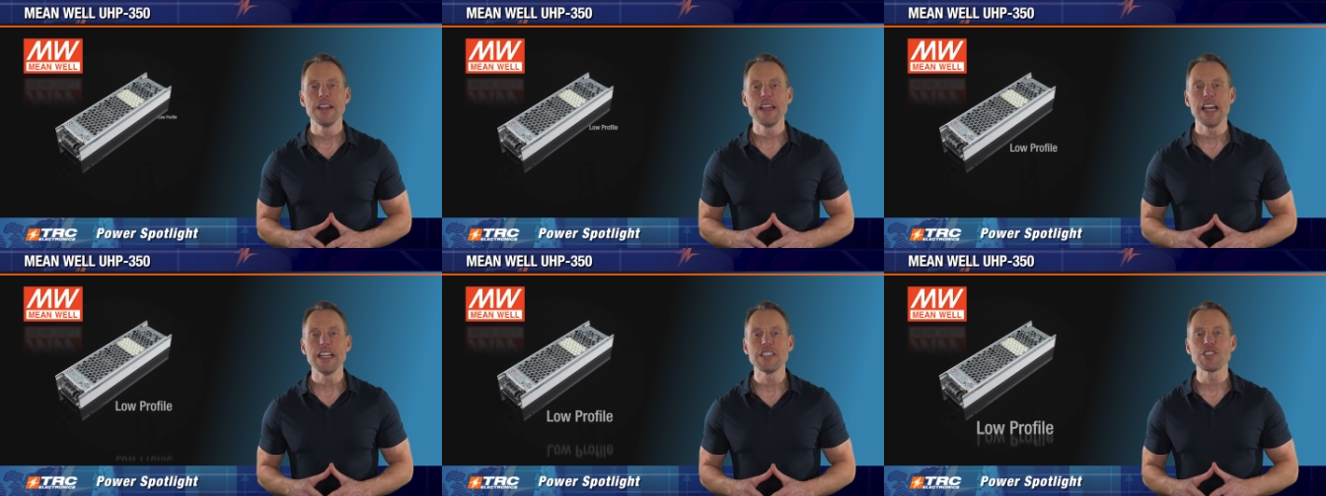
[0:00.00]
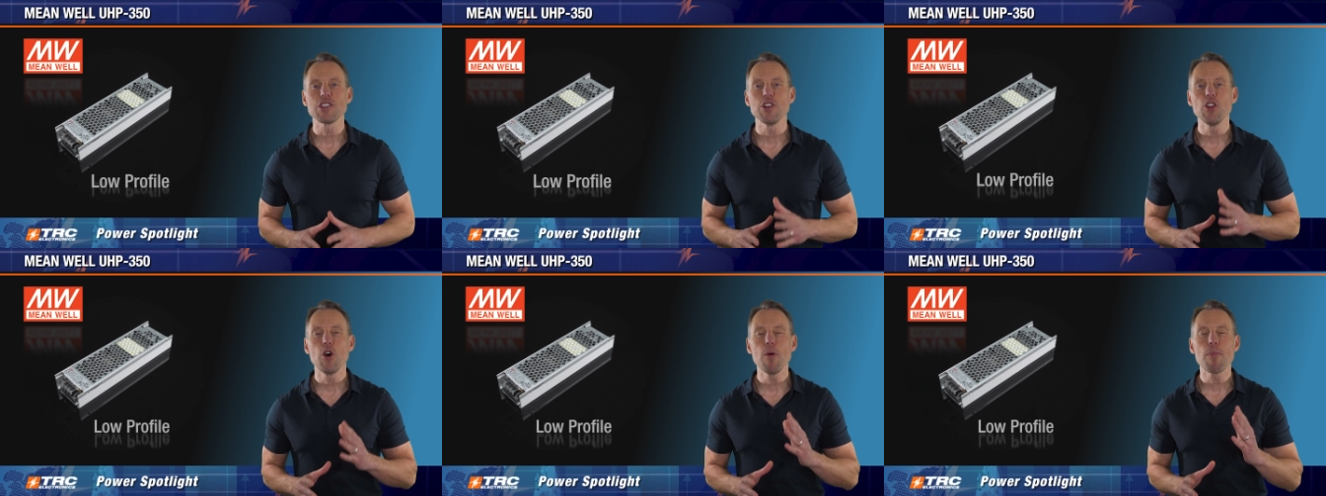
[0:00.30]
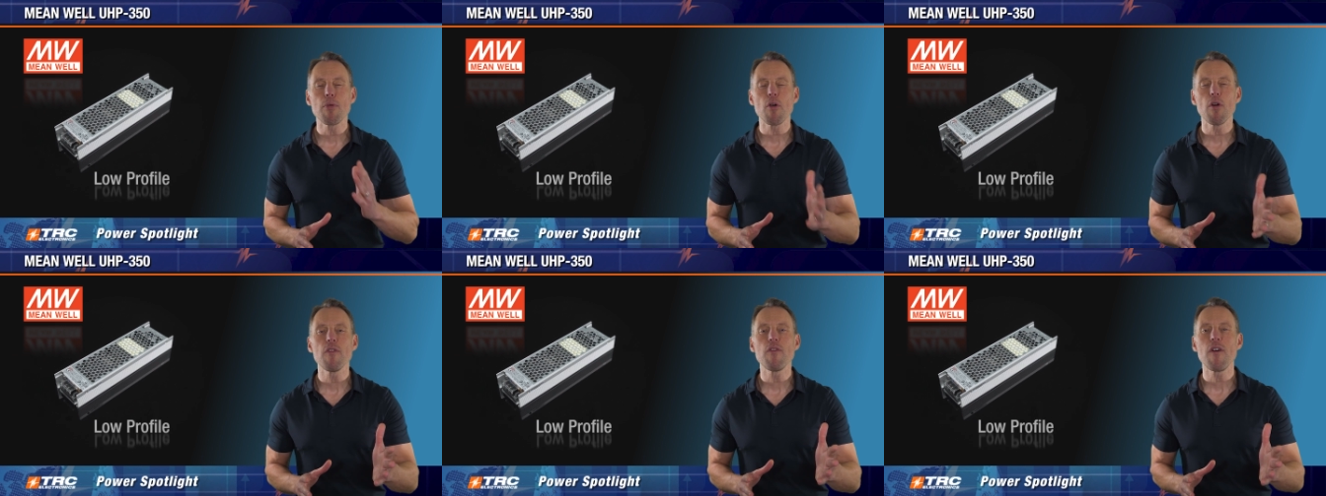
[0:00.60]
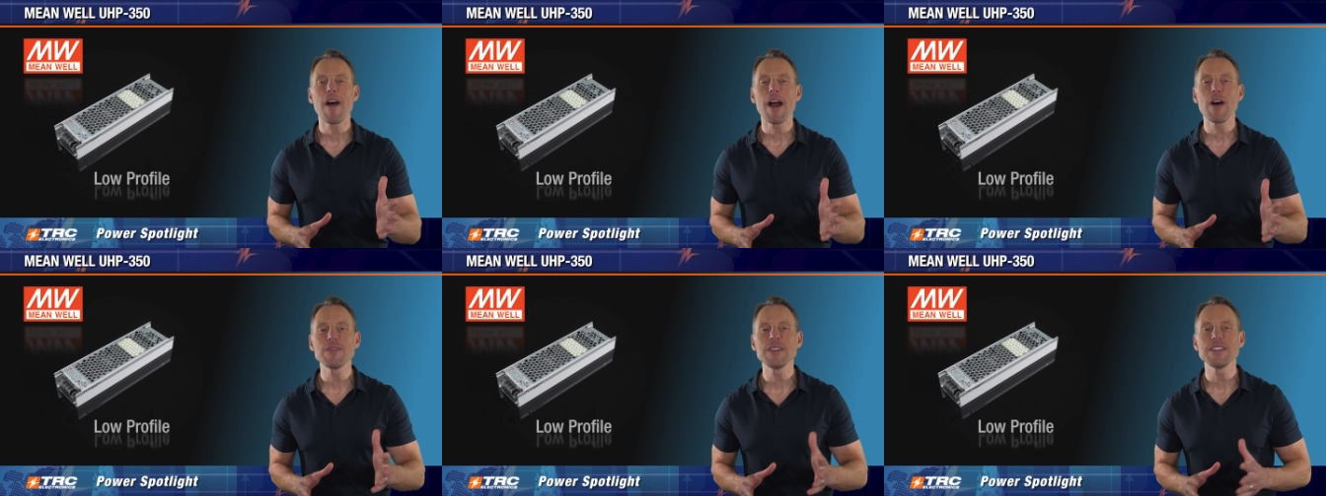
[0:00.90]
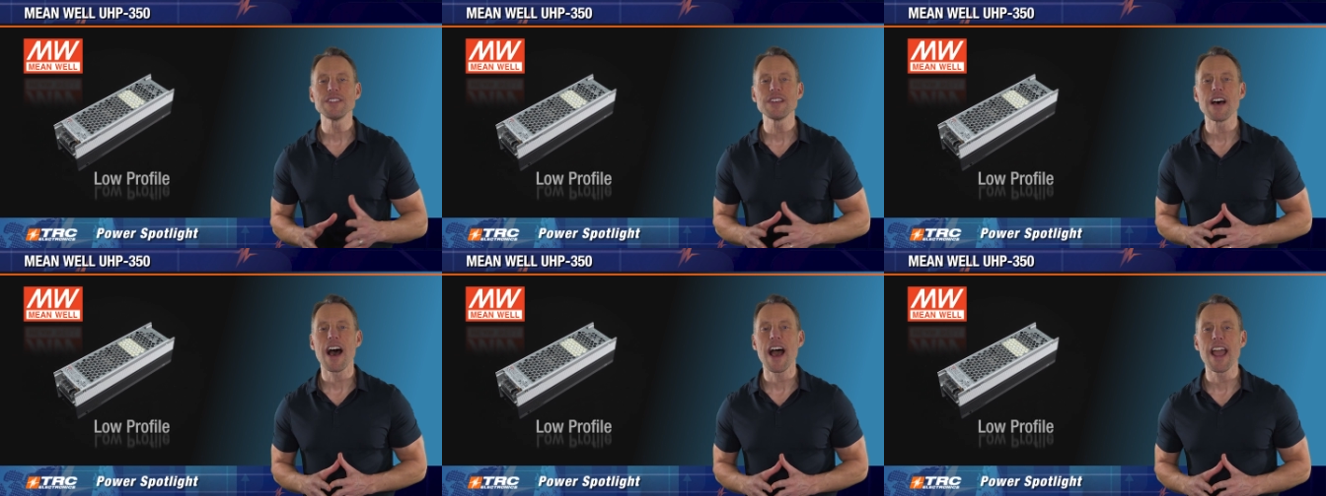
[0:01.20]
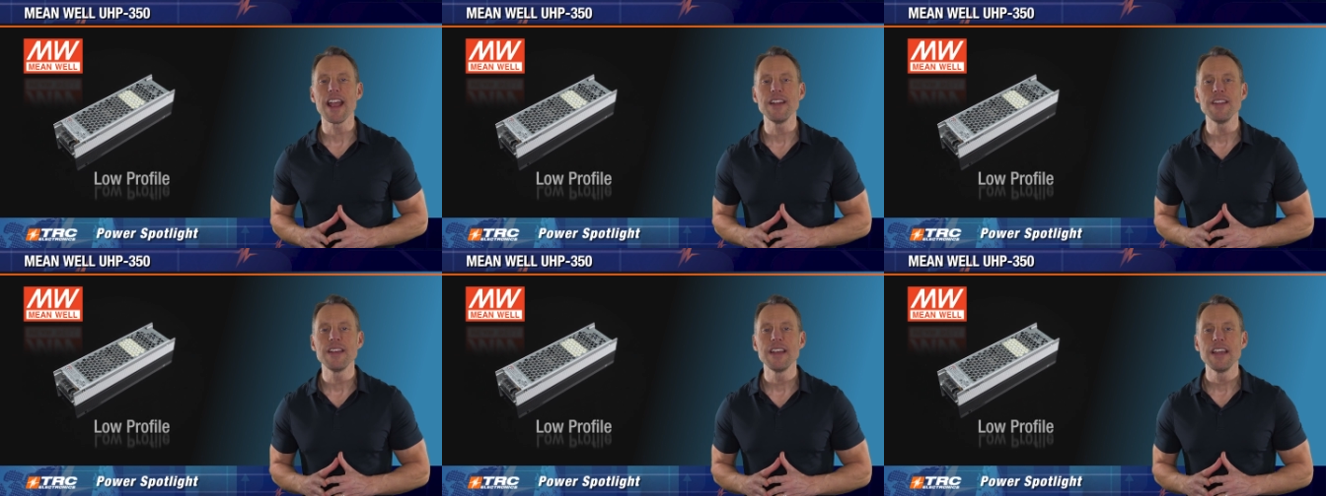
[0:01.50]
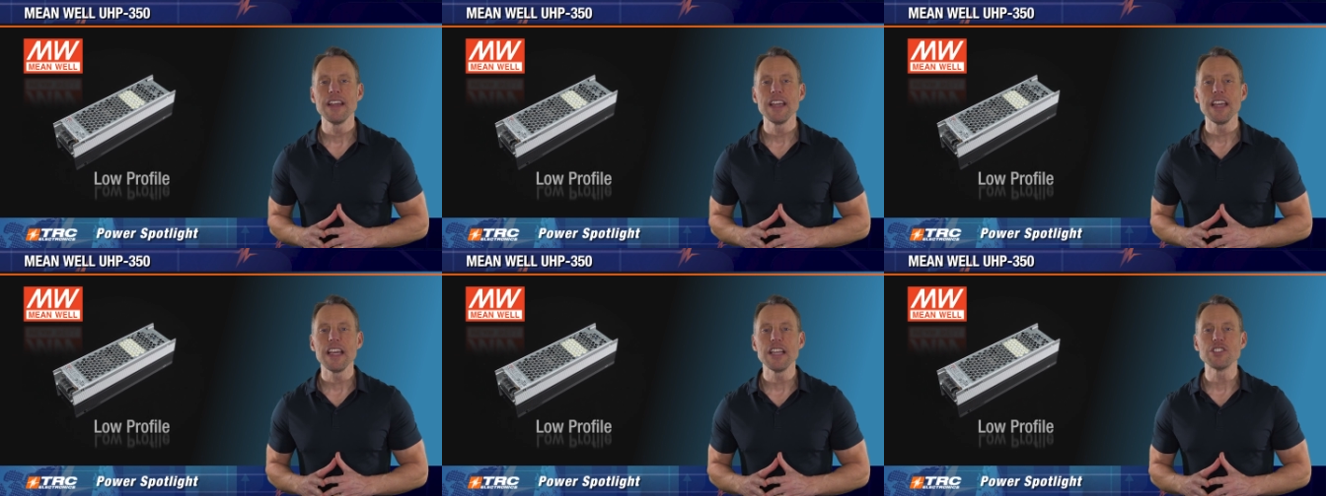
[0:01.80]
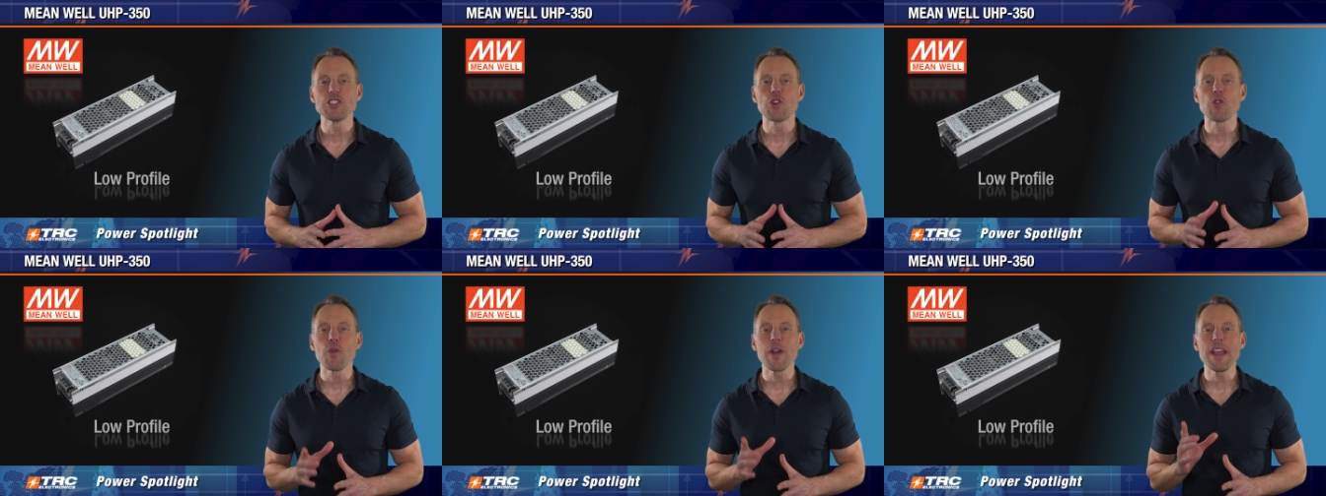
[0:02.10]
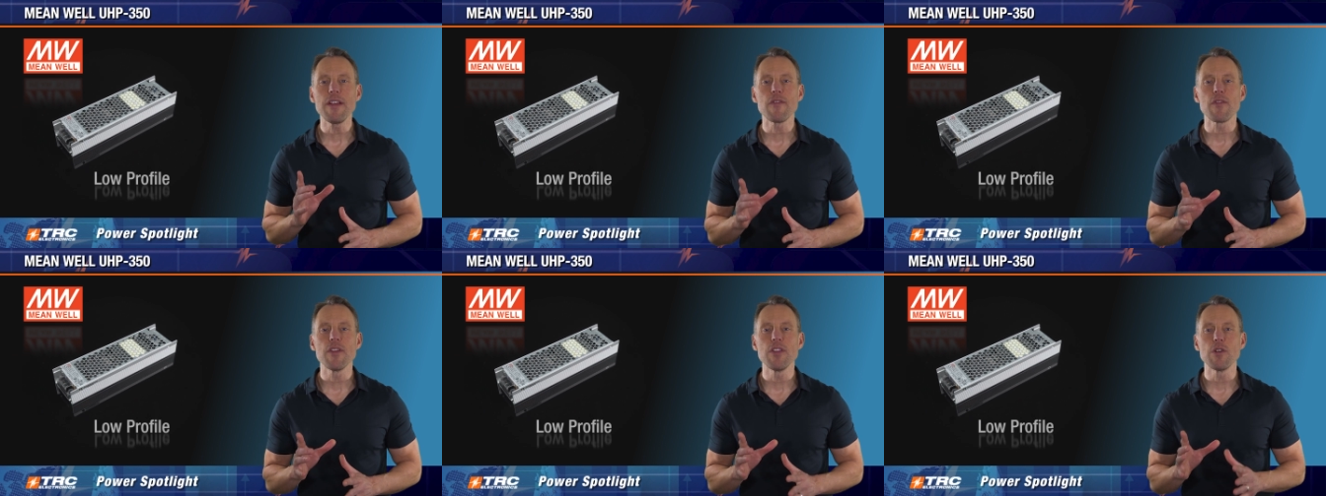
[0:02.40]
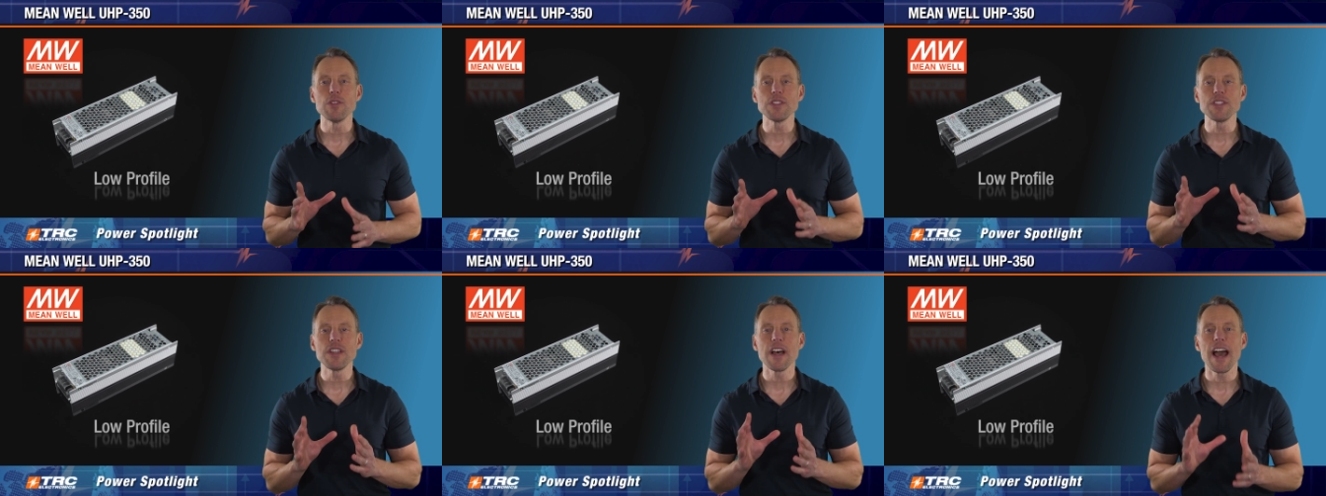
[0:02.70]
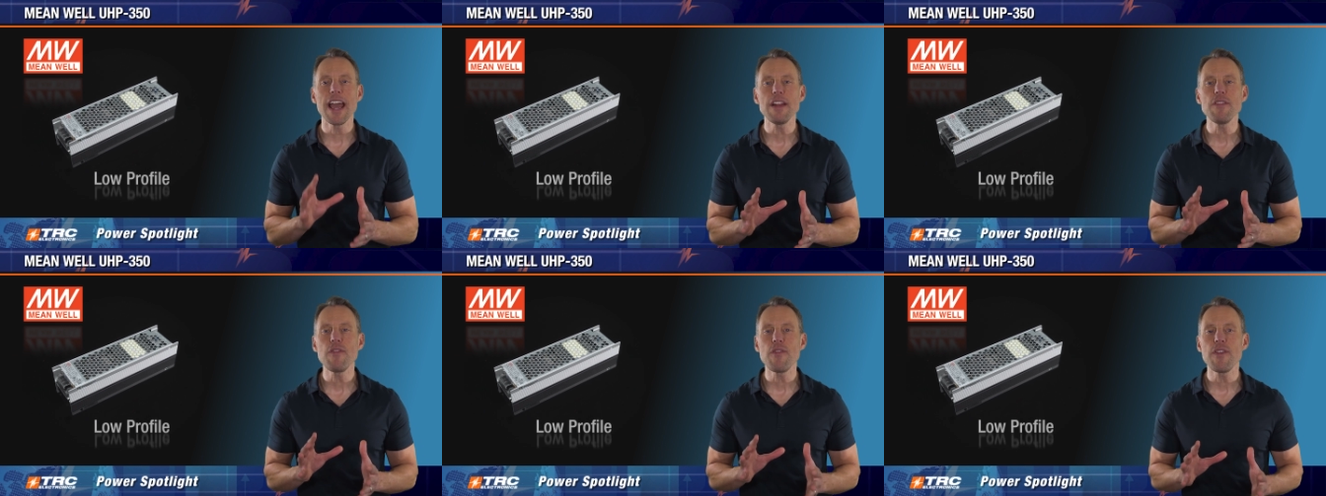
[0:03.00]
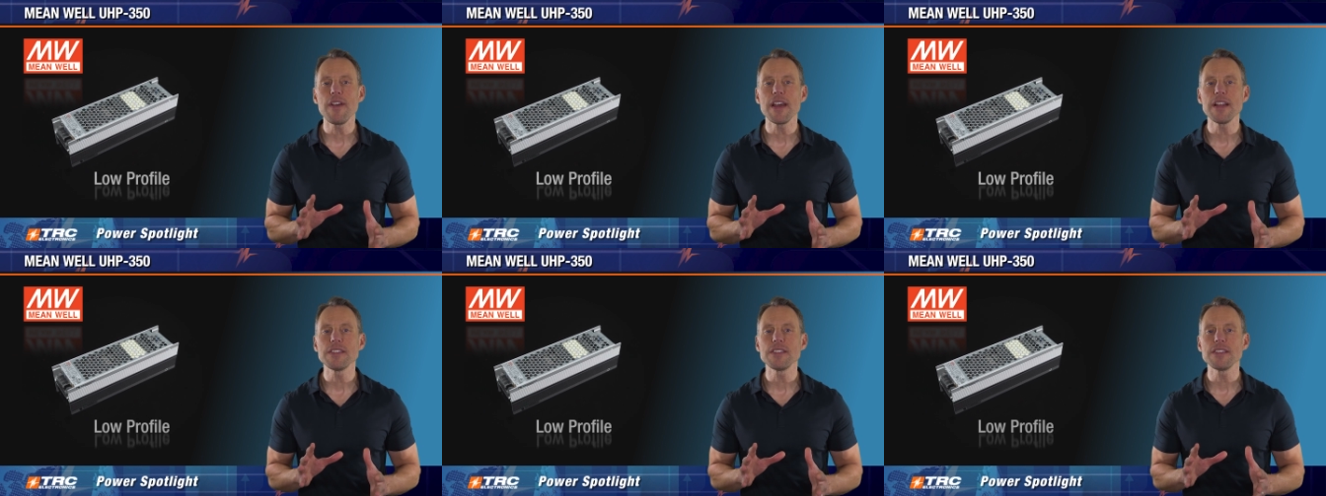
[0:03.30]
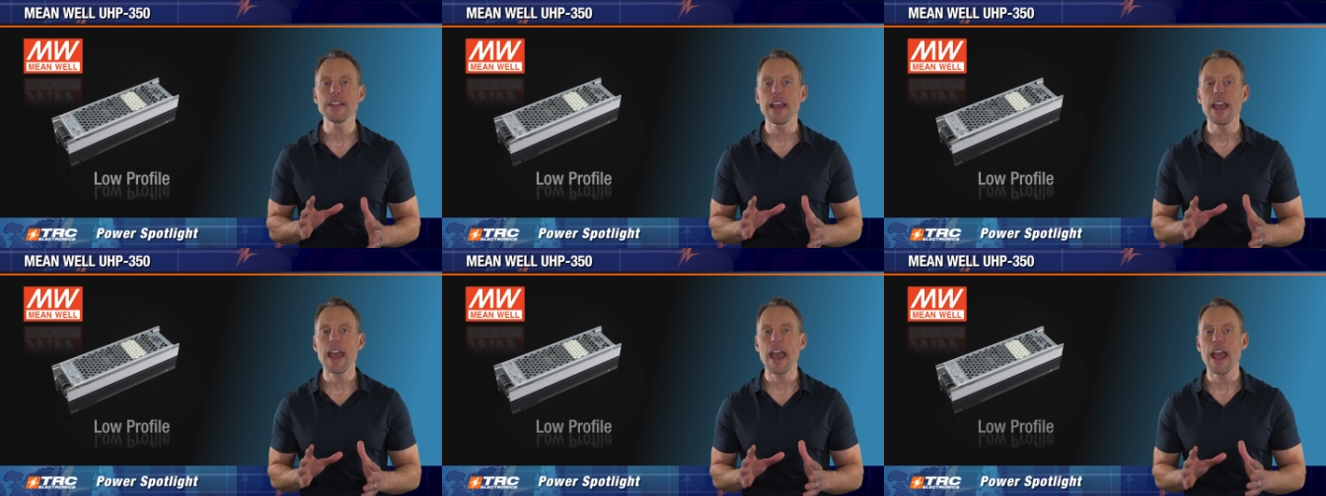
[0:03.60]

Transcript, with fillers: Its low profile design is great for those tight fits